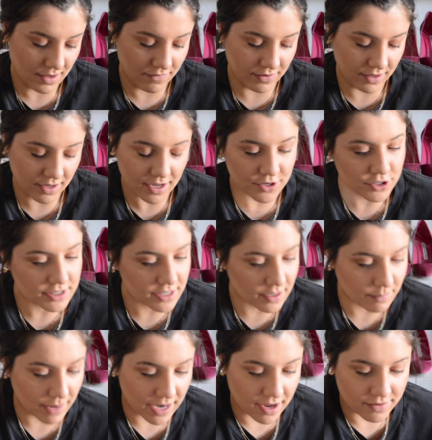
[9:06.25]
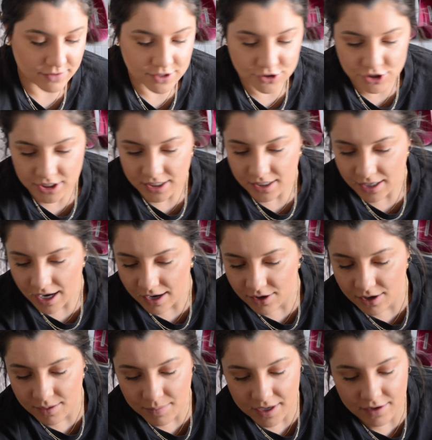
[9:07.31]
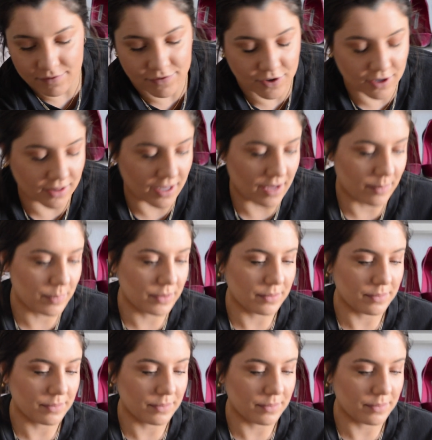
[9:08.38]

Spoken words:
feel like I just like might have to cheat and add on a minute for a lip.